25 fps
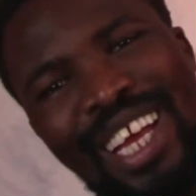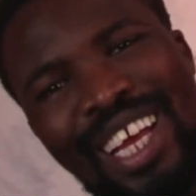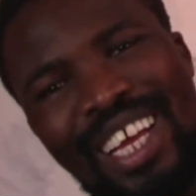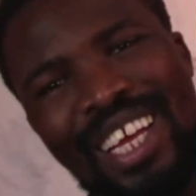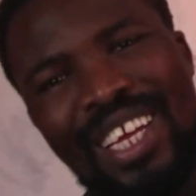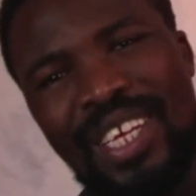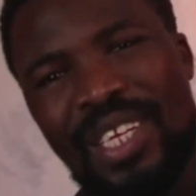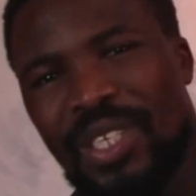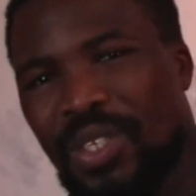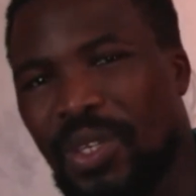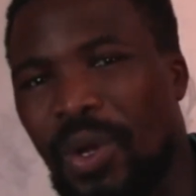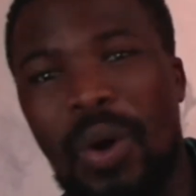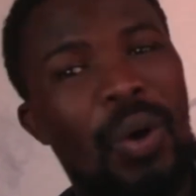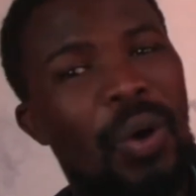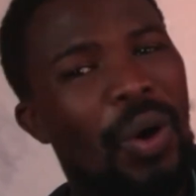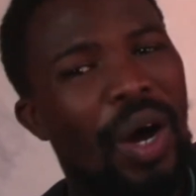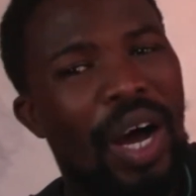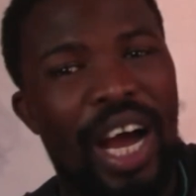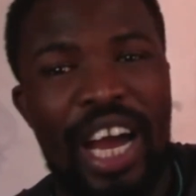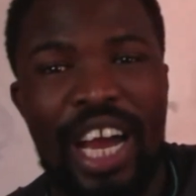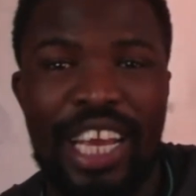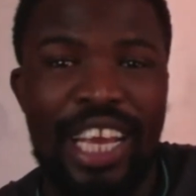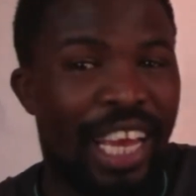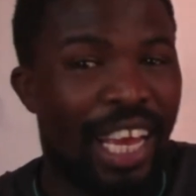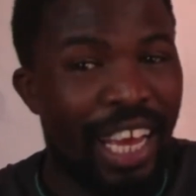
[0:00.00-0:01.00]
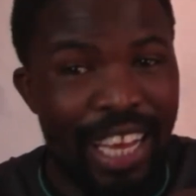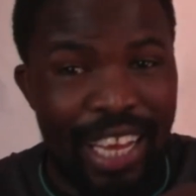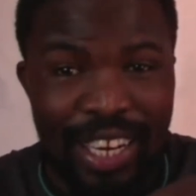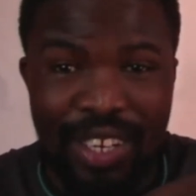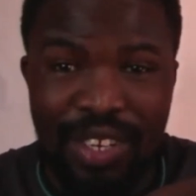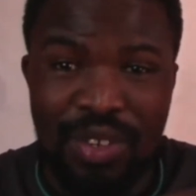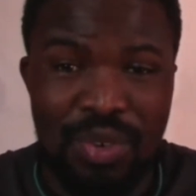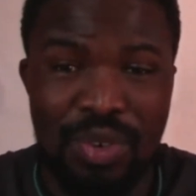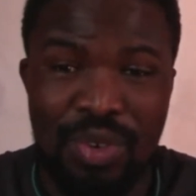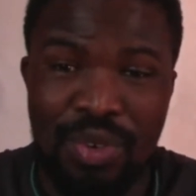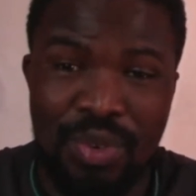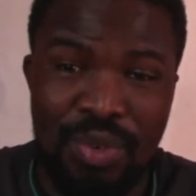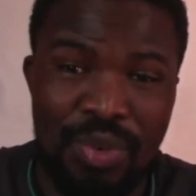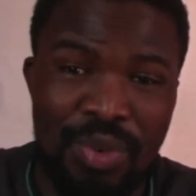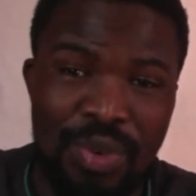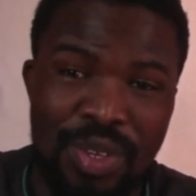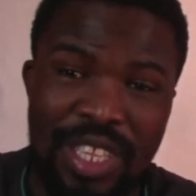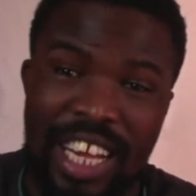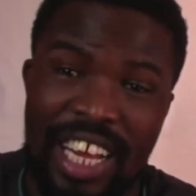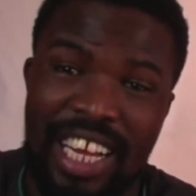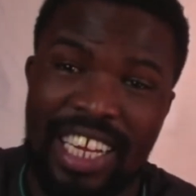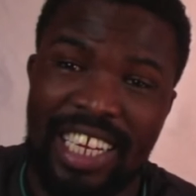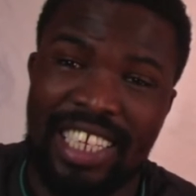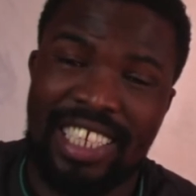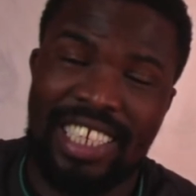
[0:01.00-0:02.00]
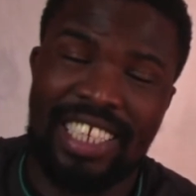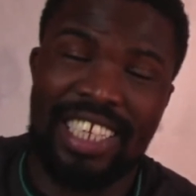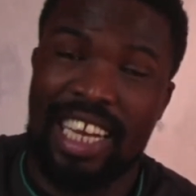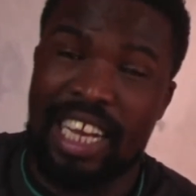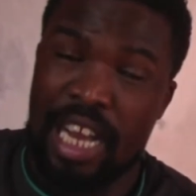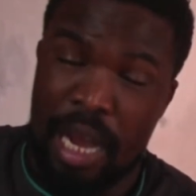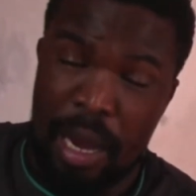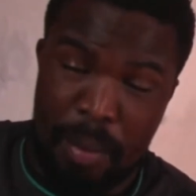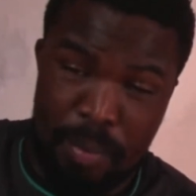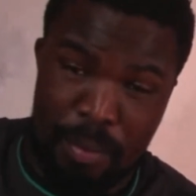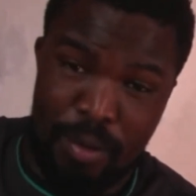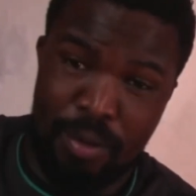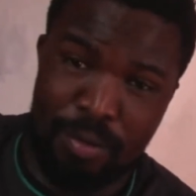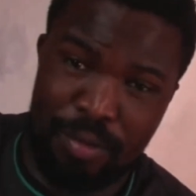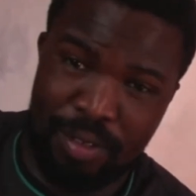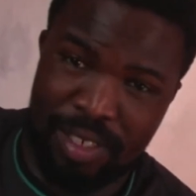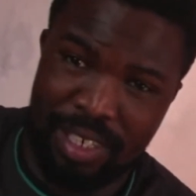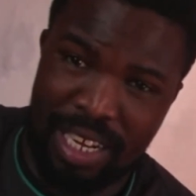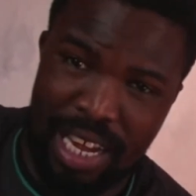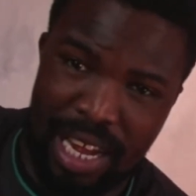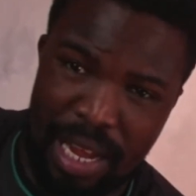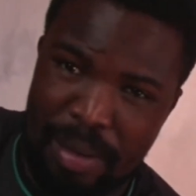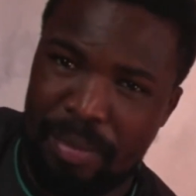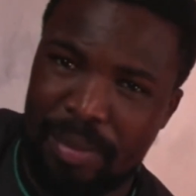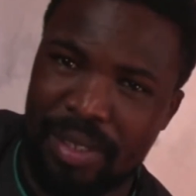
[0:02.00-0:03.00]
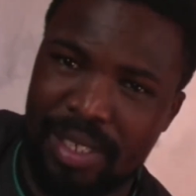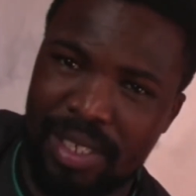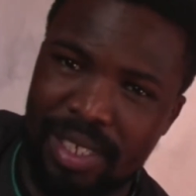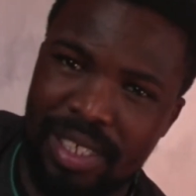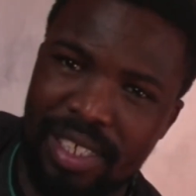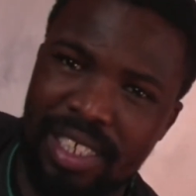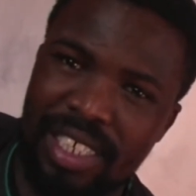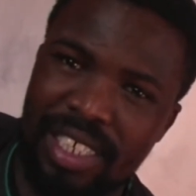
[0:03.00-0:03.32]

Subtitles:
So I had to do that a couple of times.